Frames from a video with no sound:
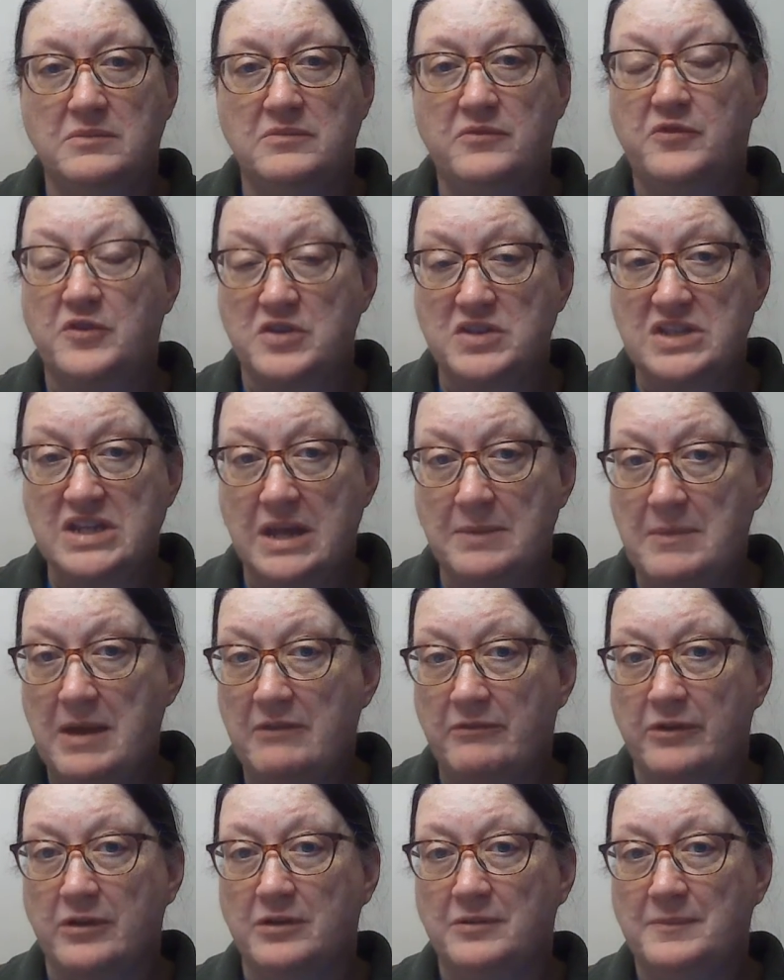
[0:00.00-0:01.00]
First time
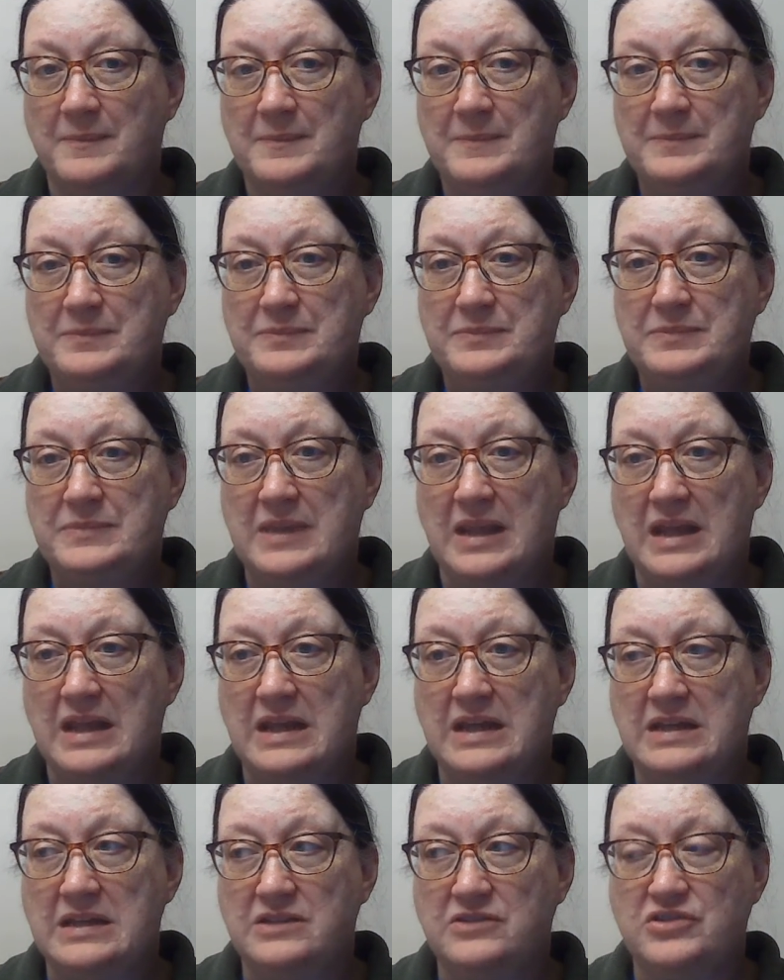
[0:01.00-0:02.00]
ever.
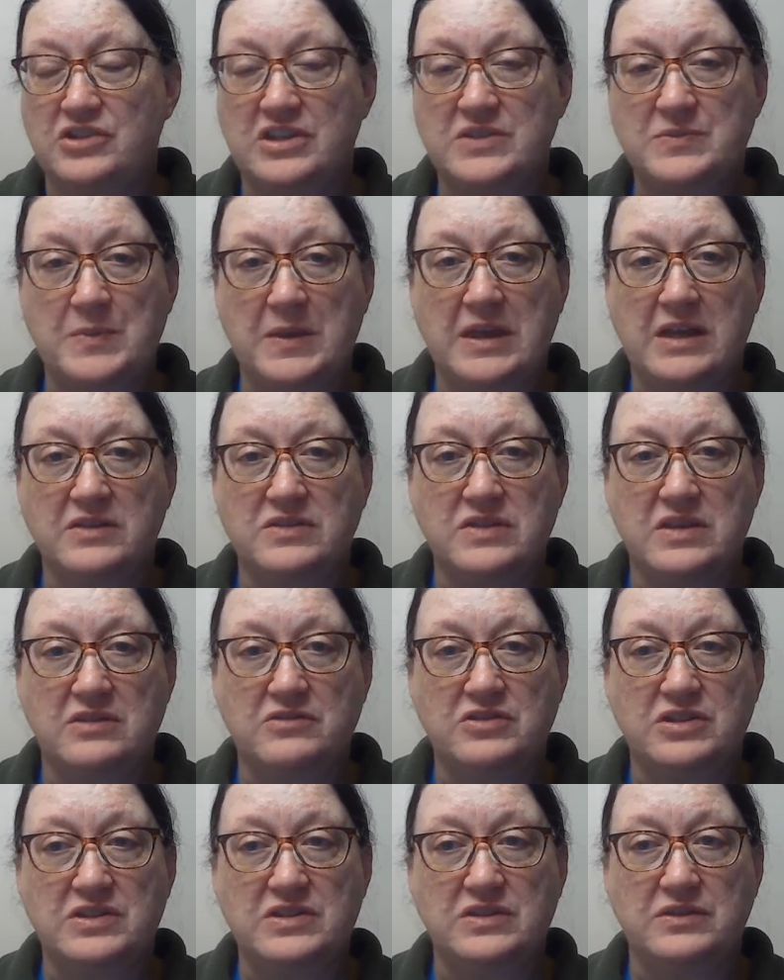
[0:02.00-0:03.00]
And just because they're
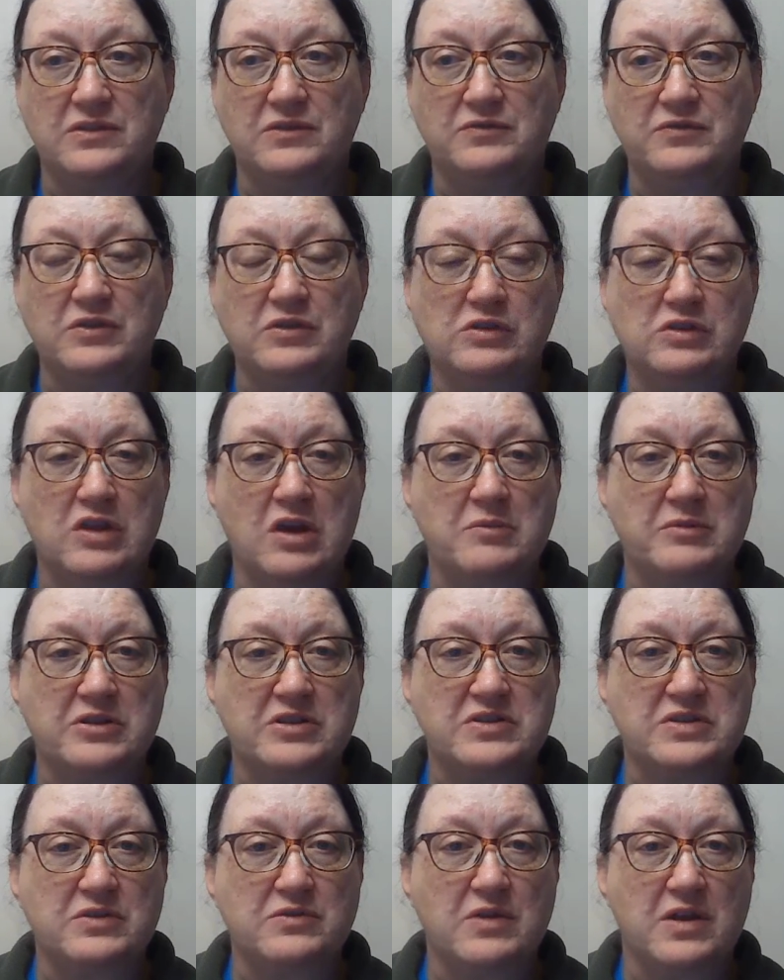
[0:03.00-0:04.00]
just a few
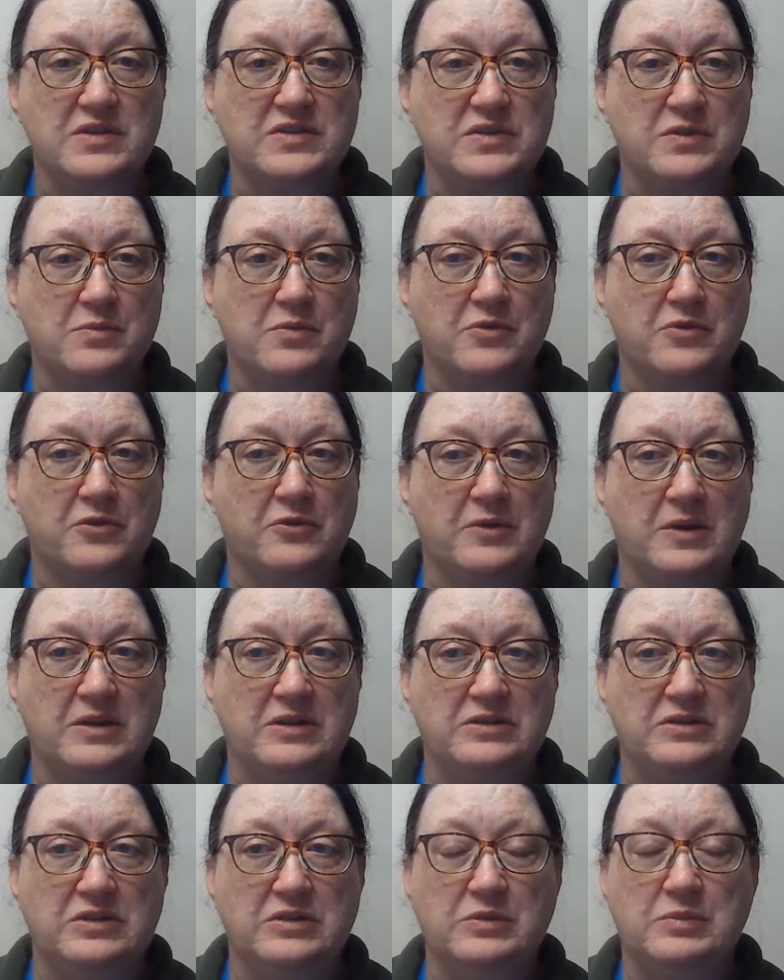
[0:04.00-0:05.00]
kilometers across the border
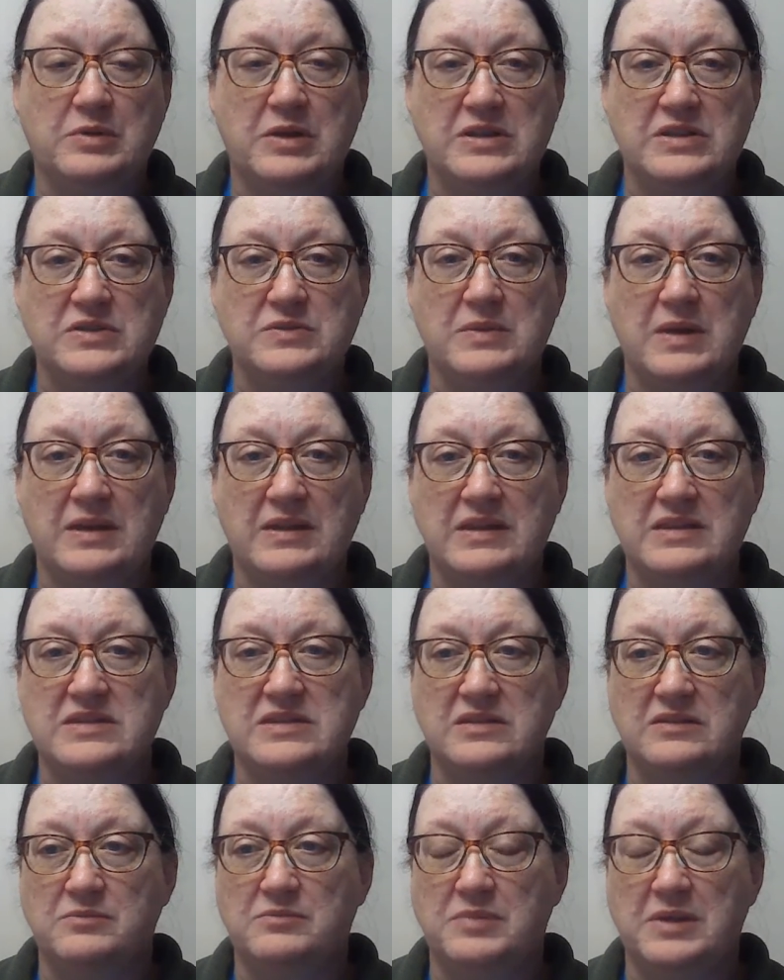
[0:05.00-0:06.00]
into New Brunswick, it's
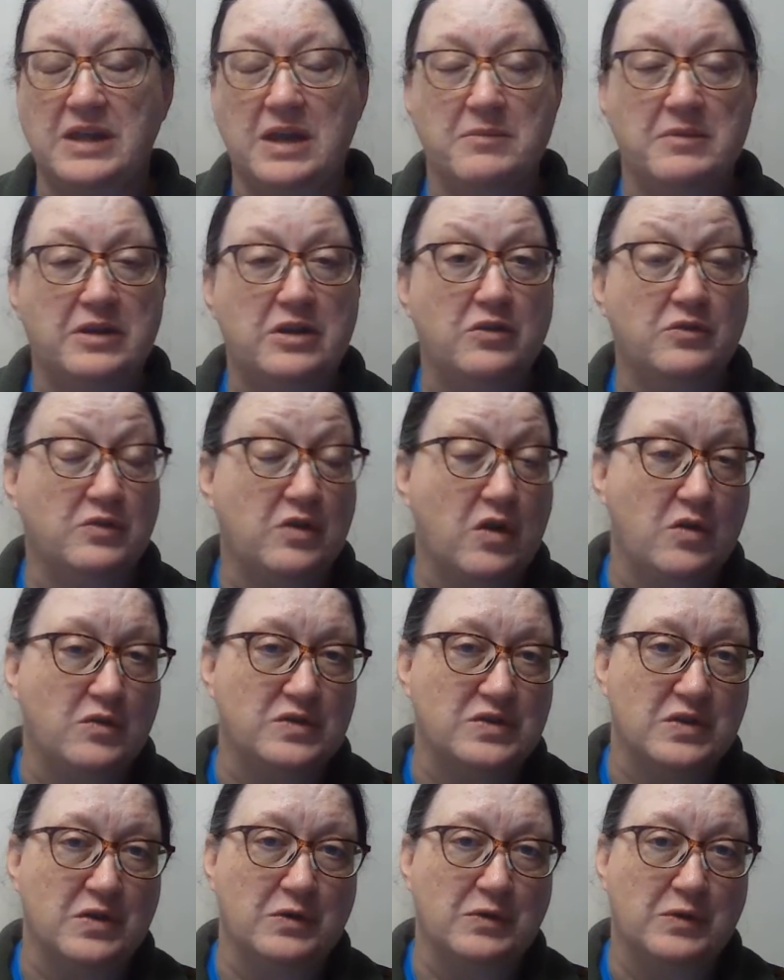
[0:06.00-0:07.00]
become a no-go
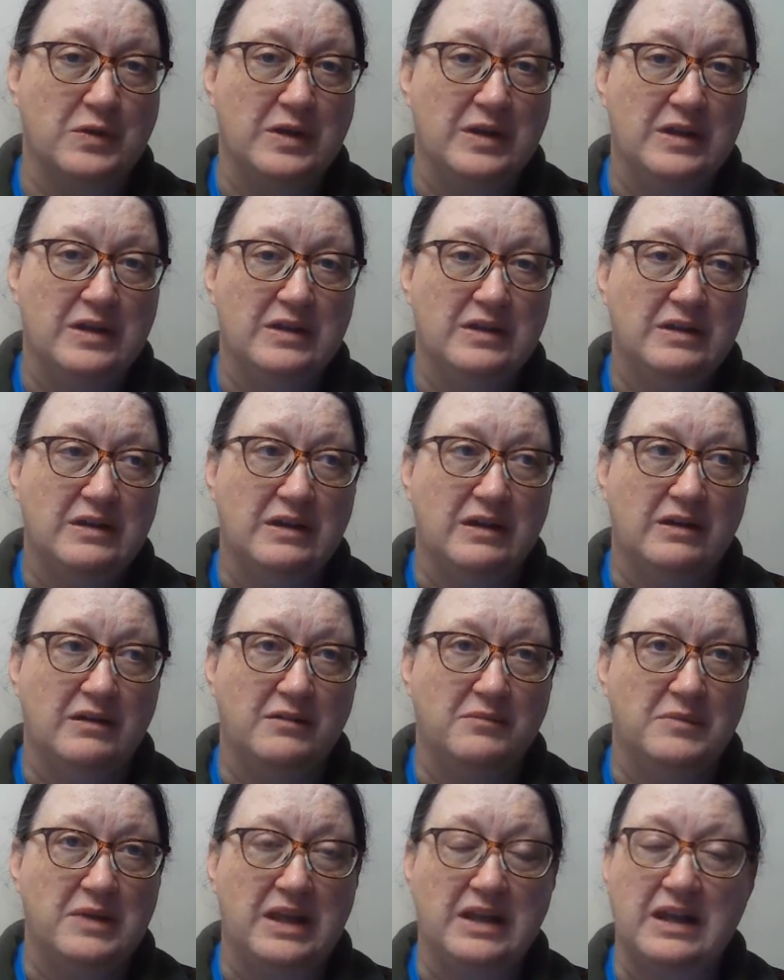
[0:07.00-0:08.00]
zone.
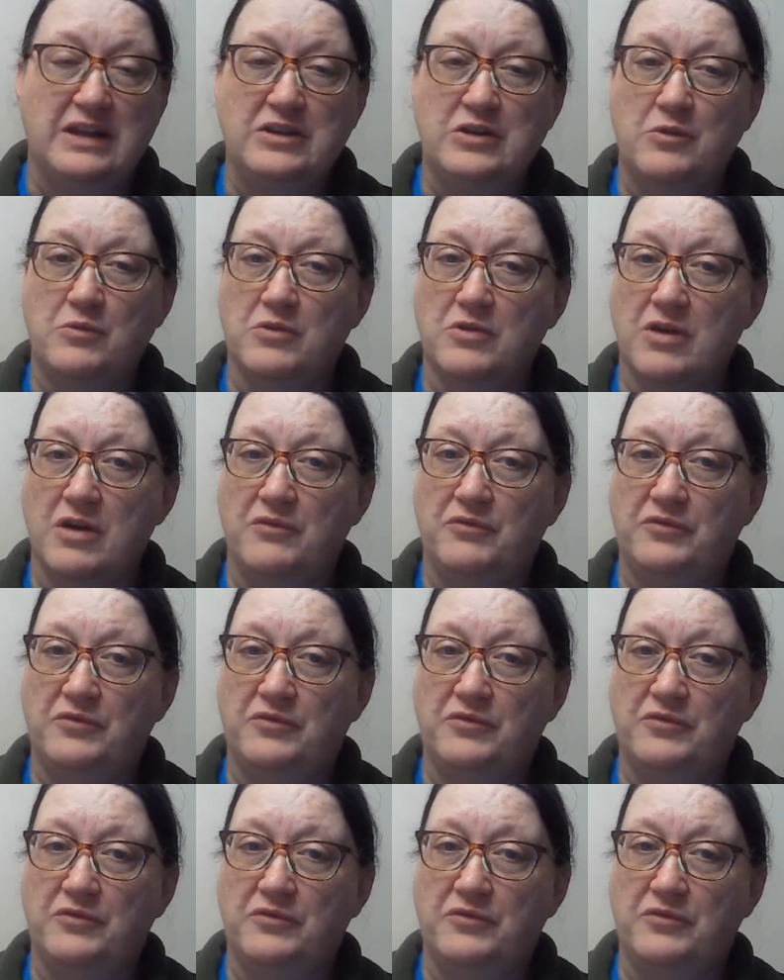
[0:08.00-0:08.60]
And I know we're all